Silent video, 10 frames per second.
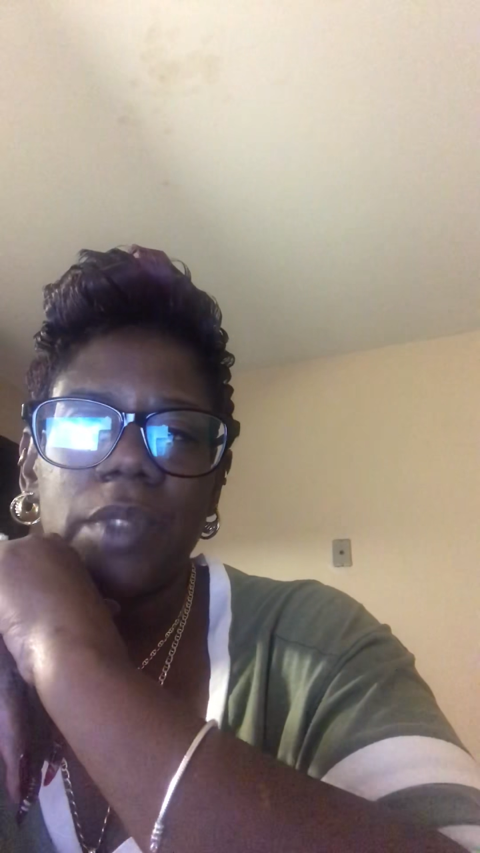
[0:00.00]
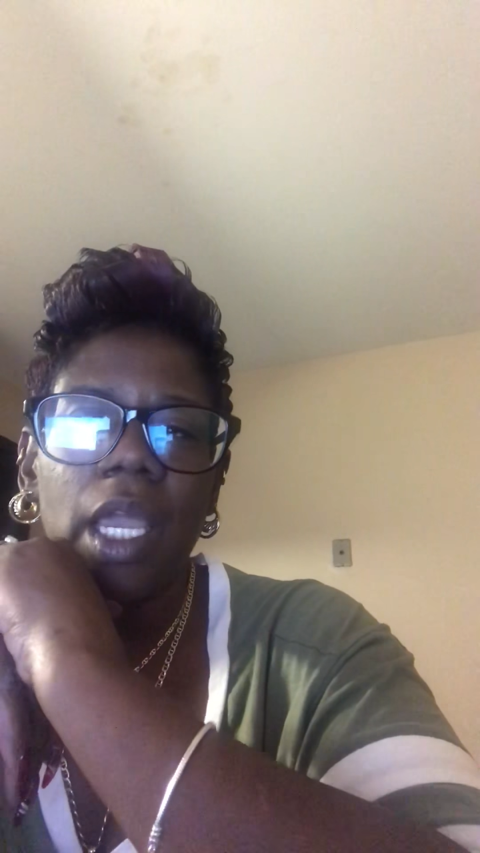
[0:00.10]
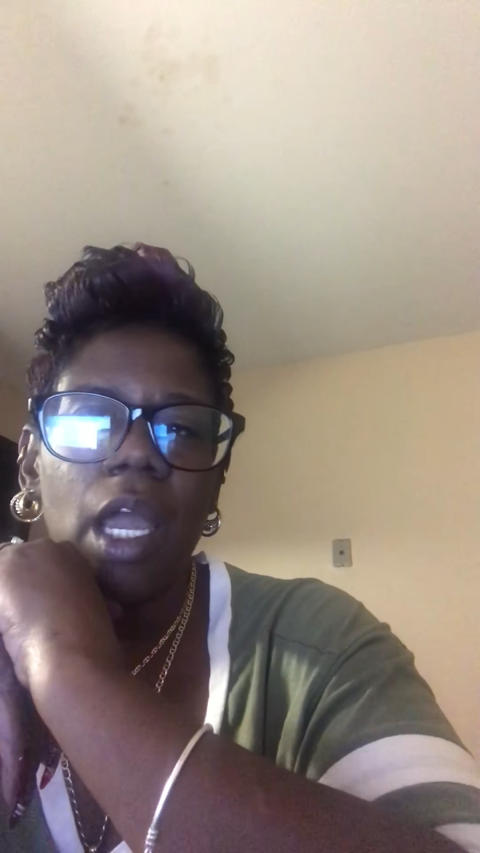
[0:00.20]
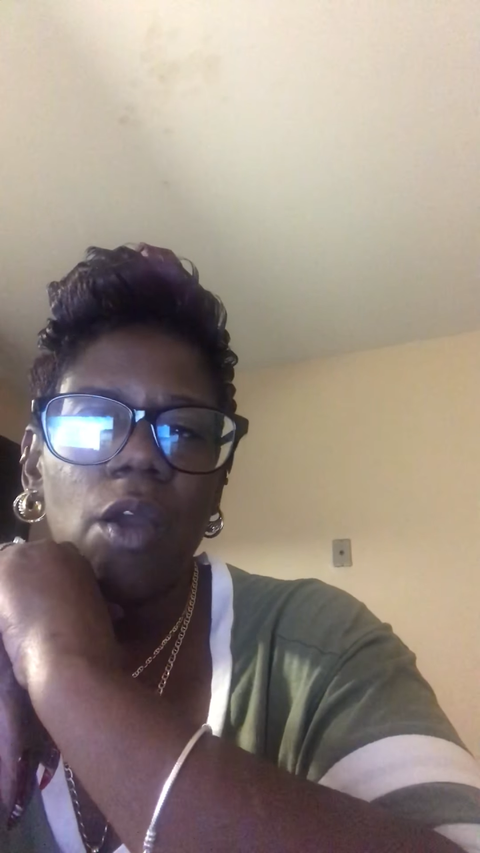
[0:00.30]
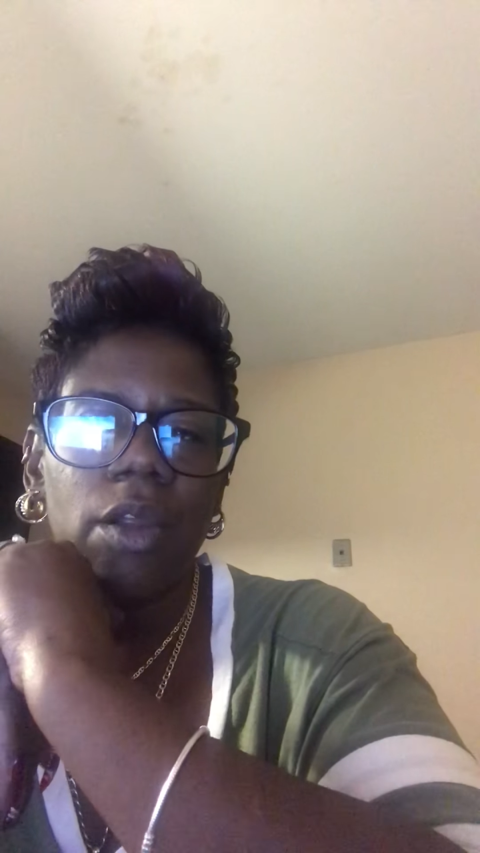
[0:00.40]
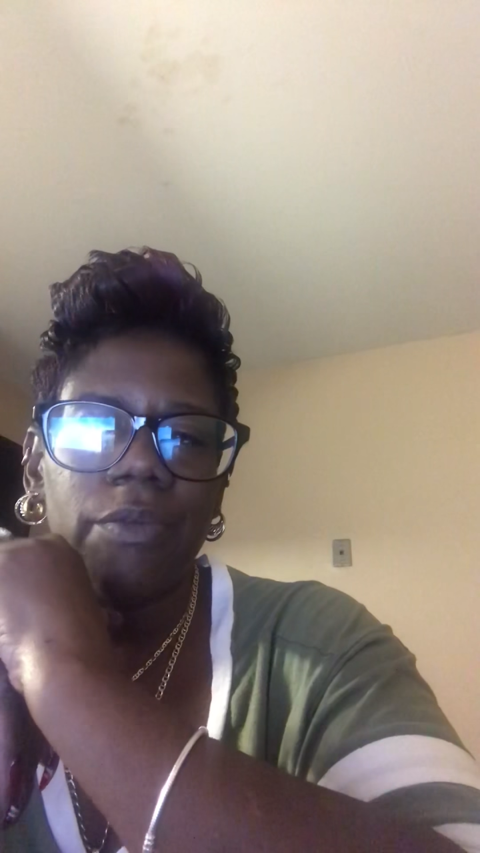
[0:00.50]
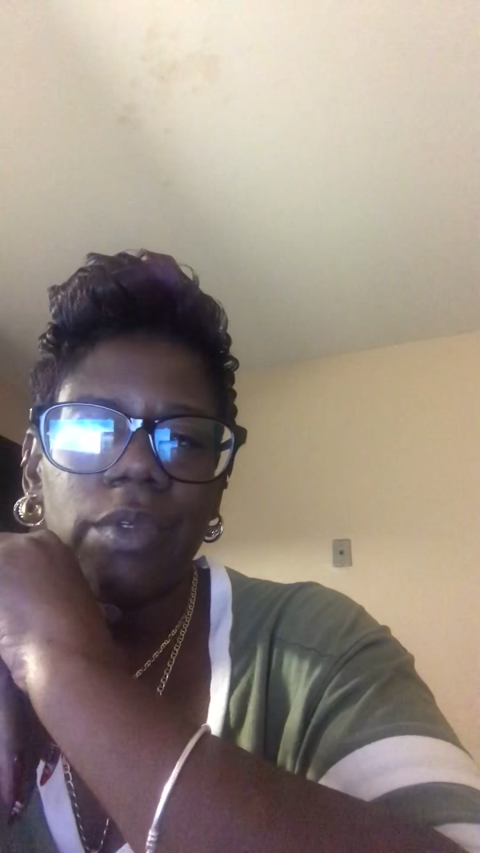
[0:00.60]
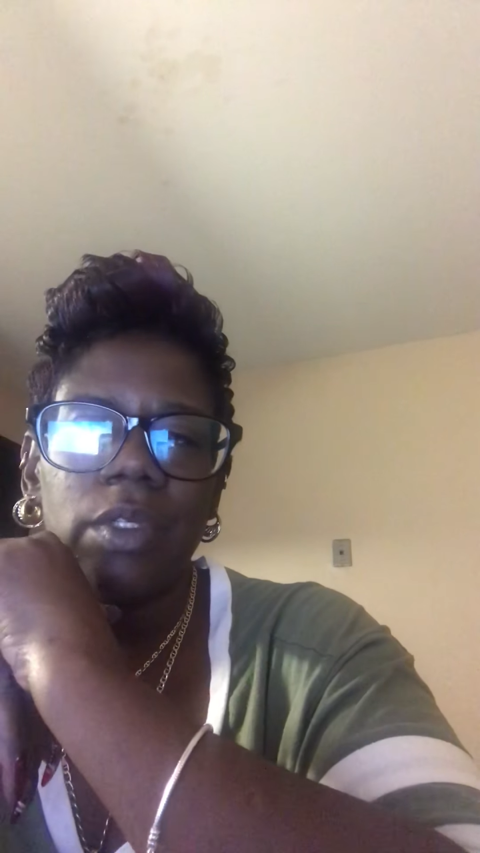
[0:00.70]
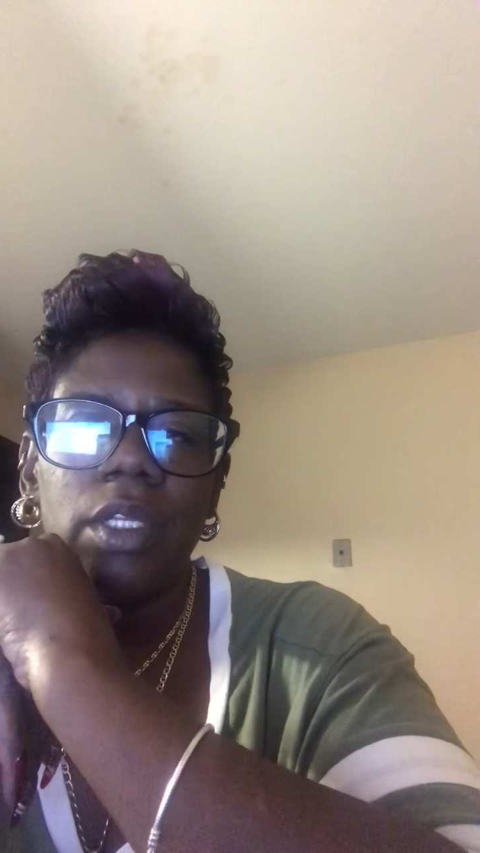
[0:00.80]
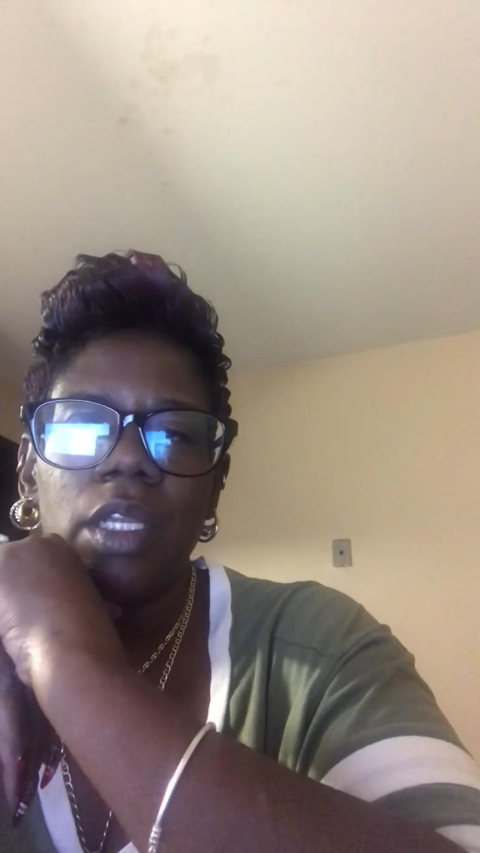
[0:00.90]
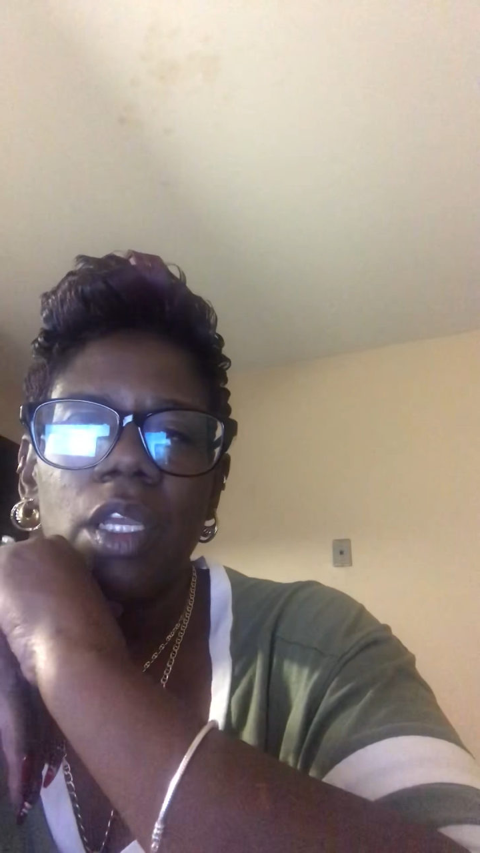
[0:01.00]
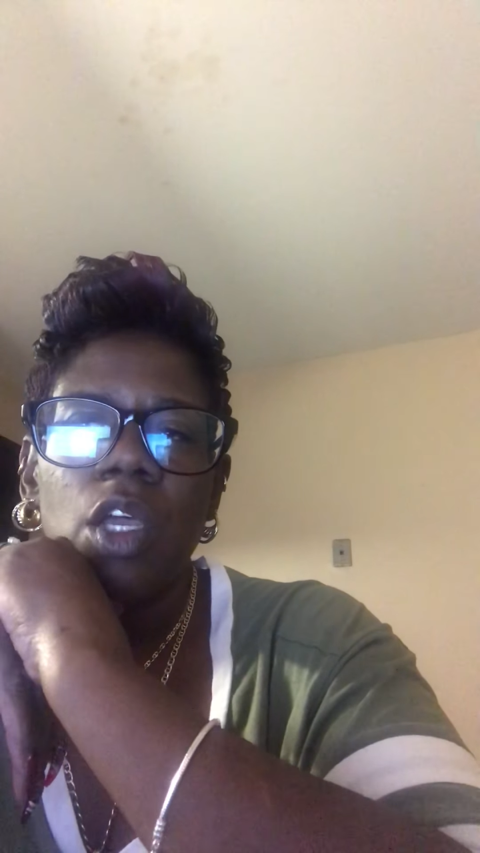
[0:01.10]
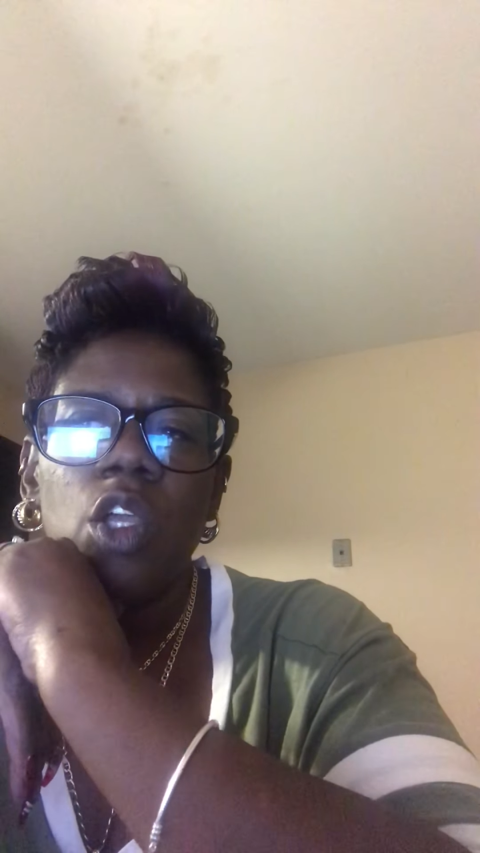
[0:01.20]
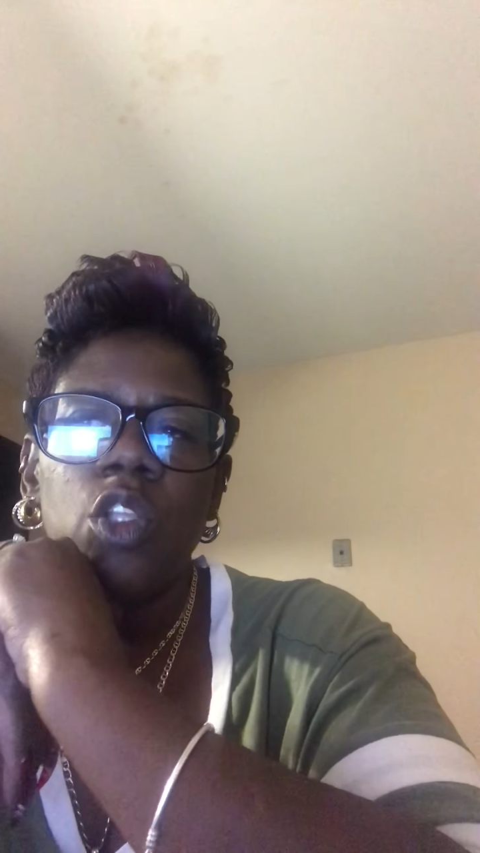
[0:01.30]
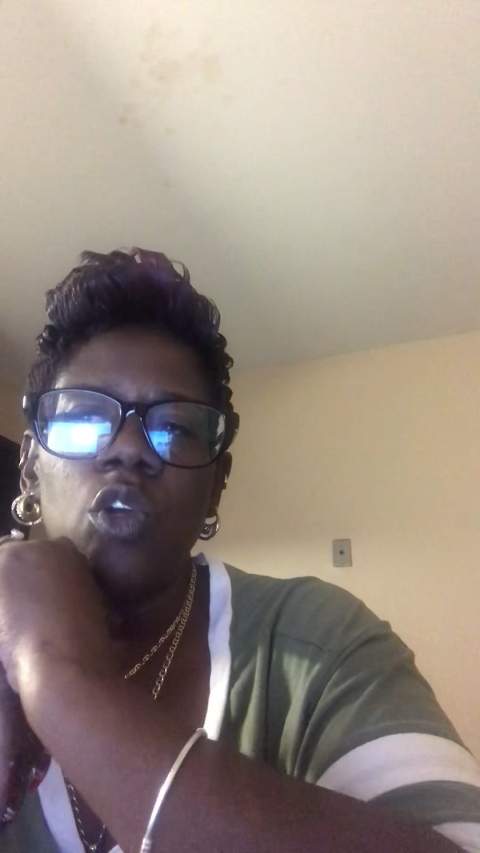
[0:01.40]
However,
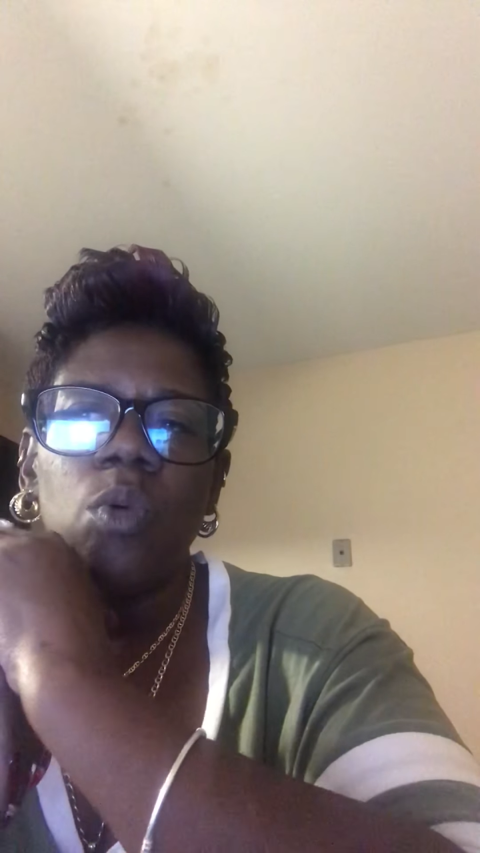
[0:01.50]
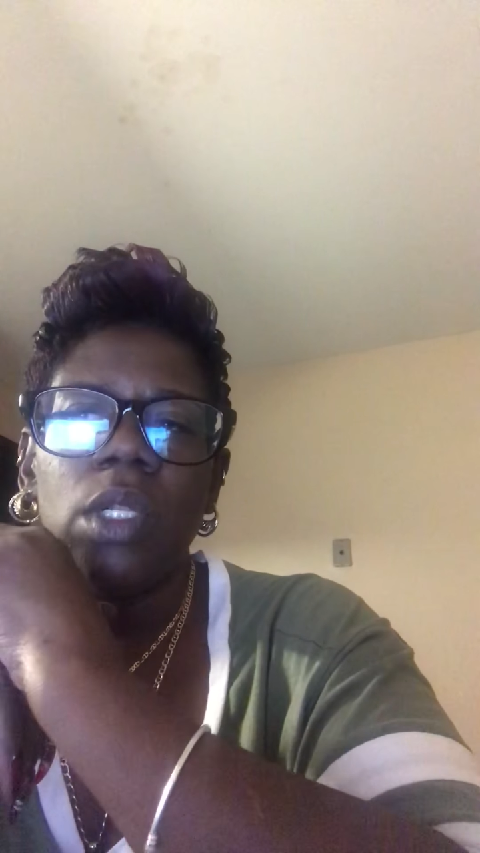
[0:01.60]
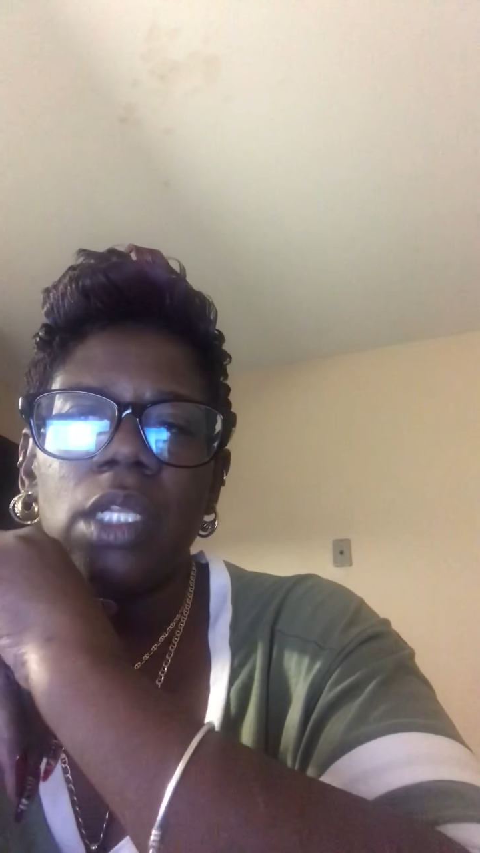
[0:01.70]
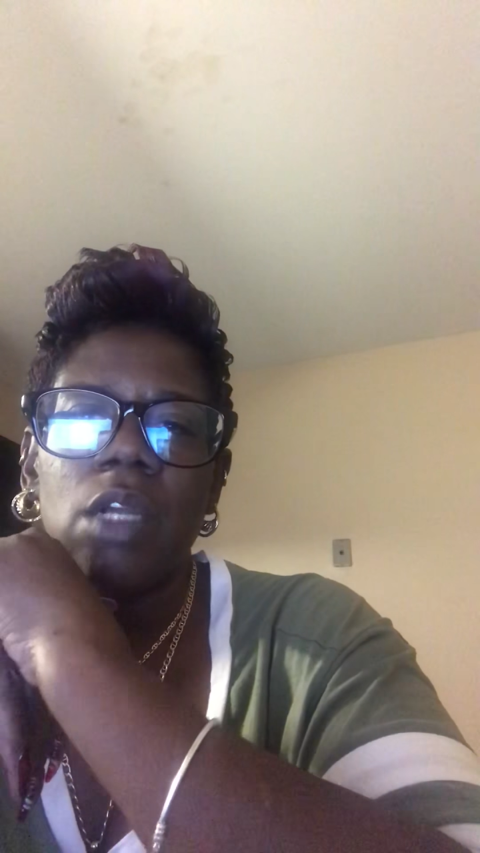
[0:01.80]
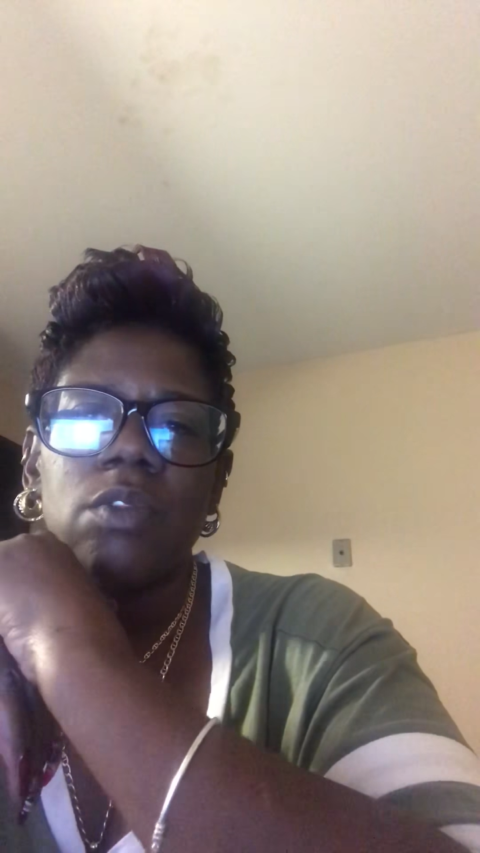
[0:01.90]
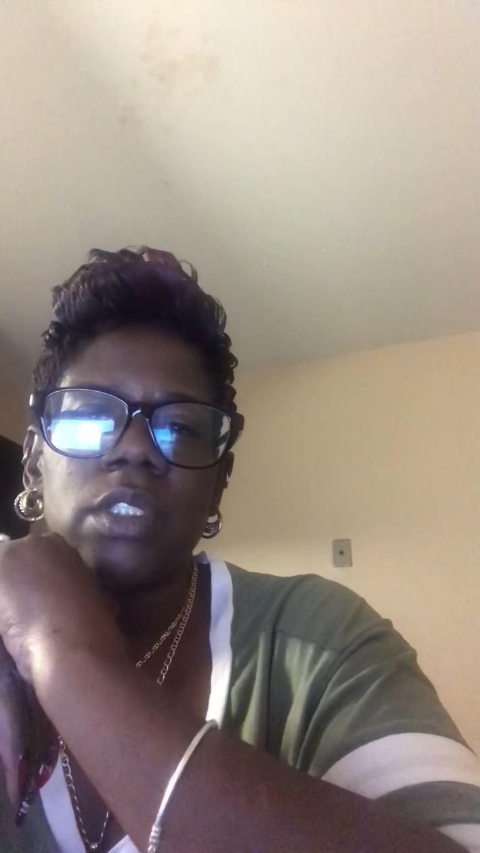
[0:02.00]
you will learn